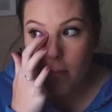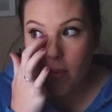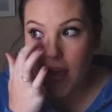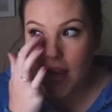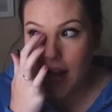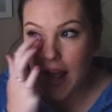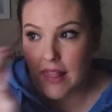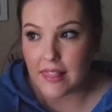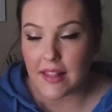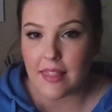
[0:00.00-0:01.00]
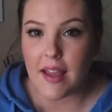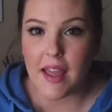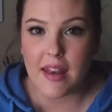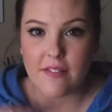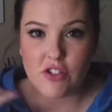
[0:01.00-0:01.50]
but I think
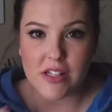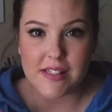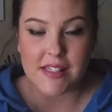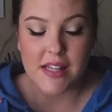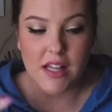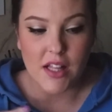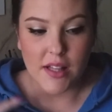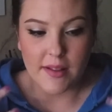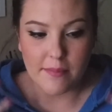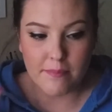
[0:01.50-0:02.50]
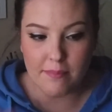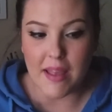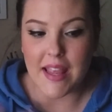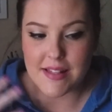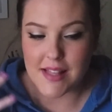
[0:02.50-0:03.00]
that kind of just
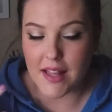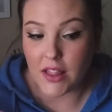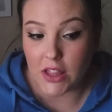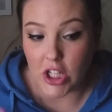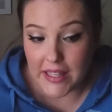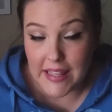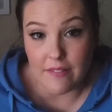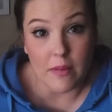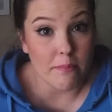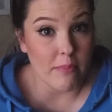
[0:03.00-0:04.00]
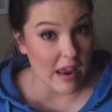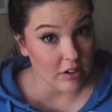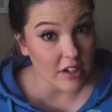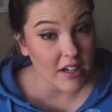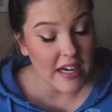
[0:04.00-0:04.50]
makes it look even
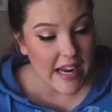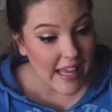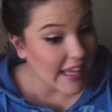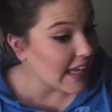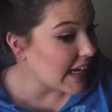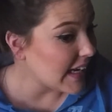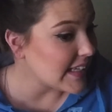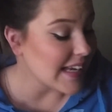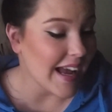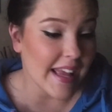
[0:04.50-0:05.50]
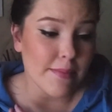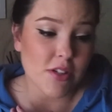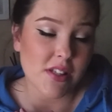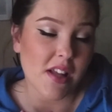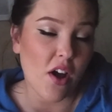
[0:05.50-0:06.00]
better, and I
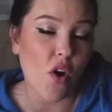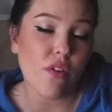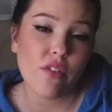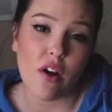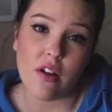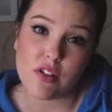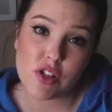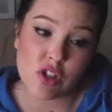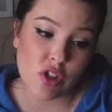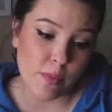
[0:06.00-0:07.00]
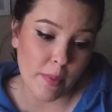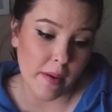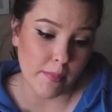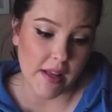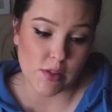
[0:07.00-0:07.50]
am just overall
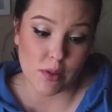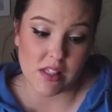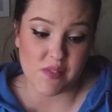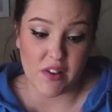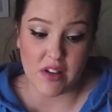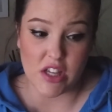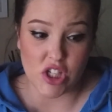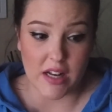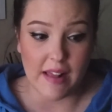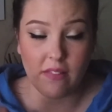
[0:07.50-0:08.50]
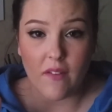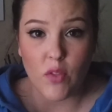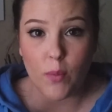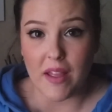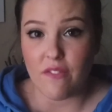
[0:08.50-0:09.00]
super impressed with this foundation. I
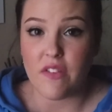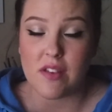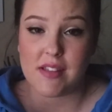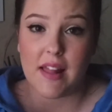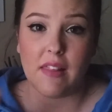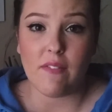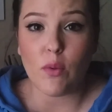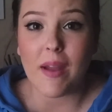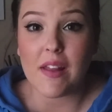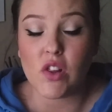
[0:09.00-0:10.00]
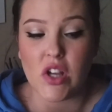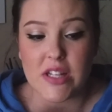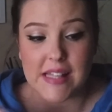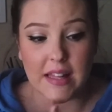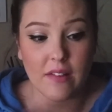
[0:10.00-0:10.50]
love the way it feels, I love the way it
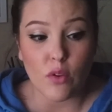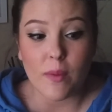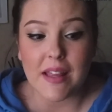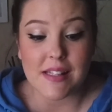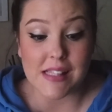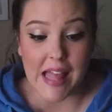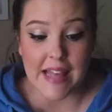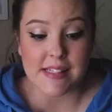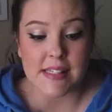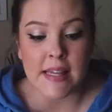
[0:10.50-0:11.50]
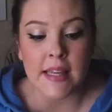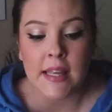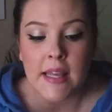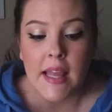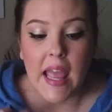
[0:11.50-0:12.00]
looks, I love the way it's
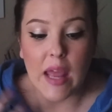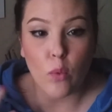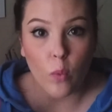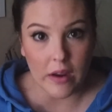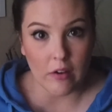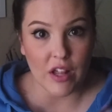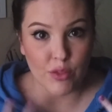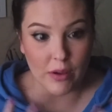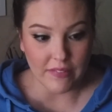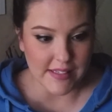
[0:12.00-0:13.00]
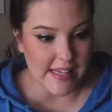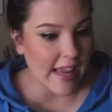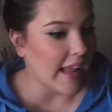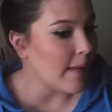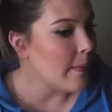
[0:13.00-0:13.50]
lasting and wearing throughout the
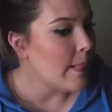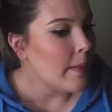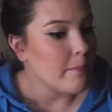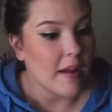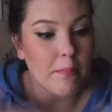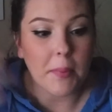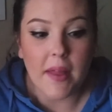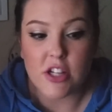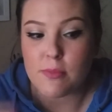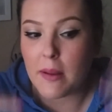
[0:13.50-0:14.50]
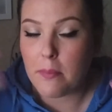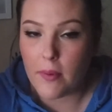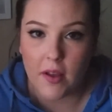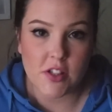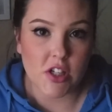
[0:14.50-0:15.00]
day. My blush, my
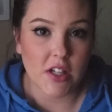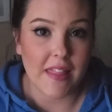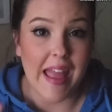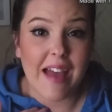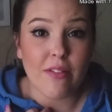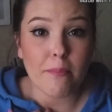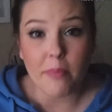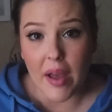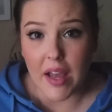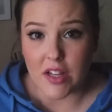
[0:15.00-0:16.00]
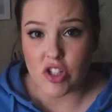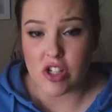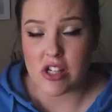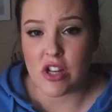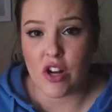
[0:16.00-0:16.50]
bronzer, they haven't
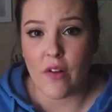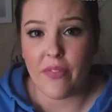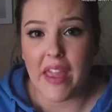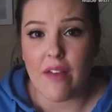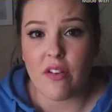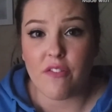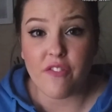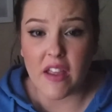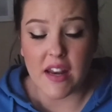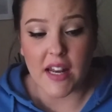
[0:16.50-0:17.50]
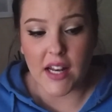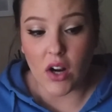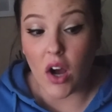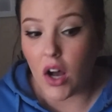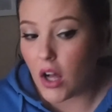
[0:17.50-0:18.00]
budged, you know, they haven't faded
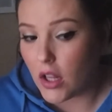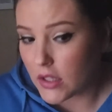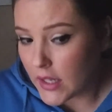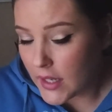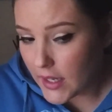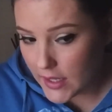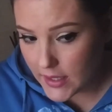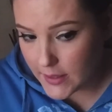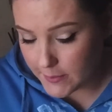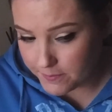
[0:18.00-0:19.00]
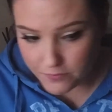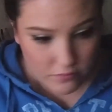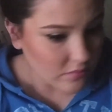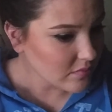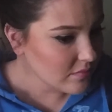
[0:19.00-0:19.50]
at all.
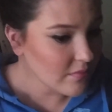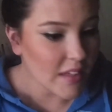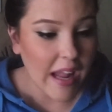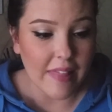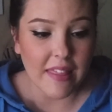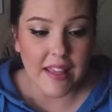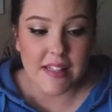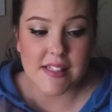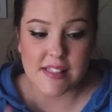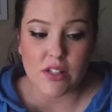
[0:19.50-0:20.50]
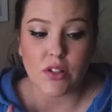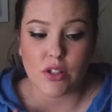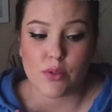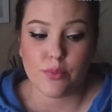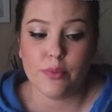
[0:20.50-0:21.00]
I think it still
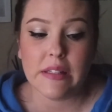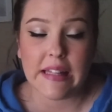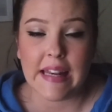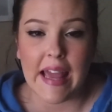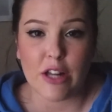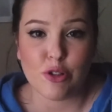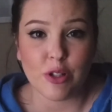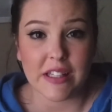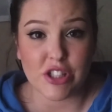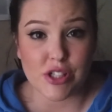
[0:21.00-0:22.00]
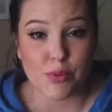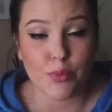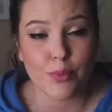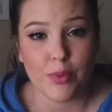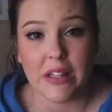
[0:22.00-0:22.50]
looks really natural and just
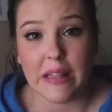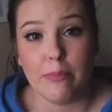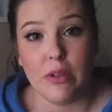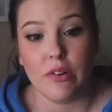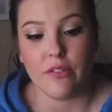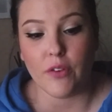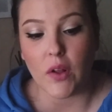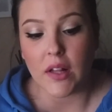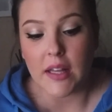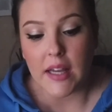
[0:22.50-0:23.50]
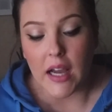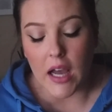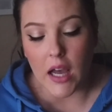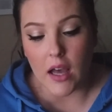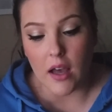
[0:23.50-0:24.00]
really beautiful.
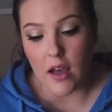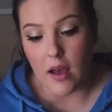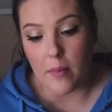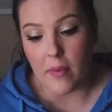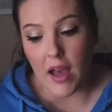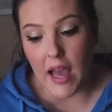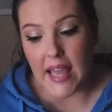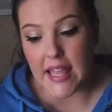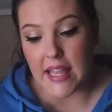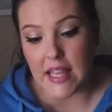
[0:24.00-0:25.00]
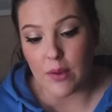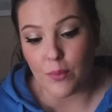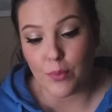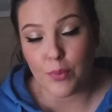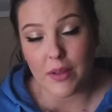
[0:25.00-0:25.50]

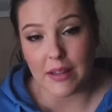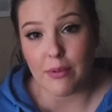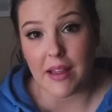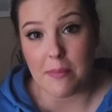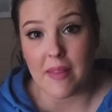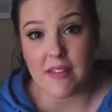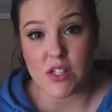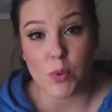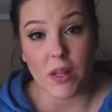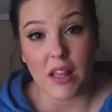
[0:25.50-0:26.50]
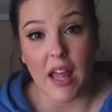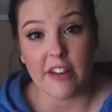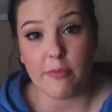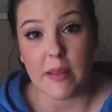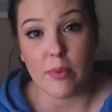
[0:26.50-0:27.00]
I really recommend this to a
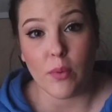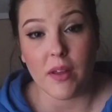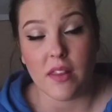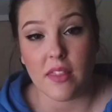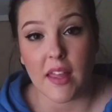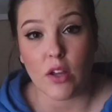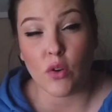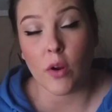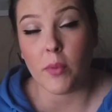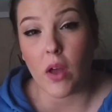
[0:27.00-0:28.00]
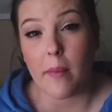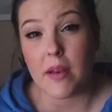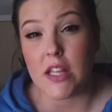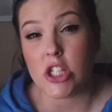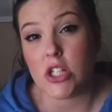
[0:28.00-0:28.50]
lot of people with like normal
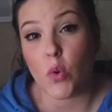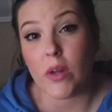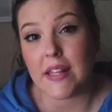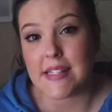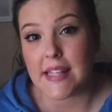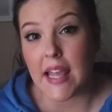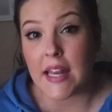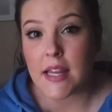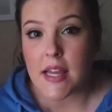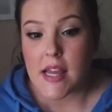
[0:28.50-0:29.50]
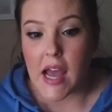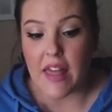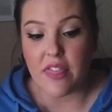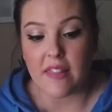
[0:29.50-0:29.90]
combination to oily skin. I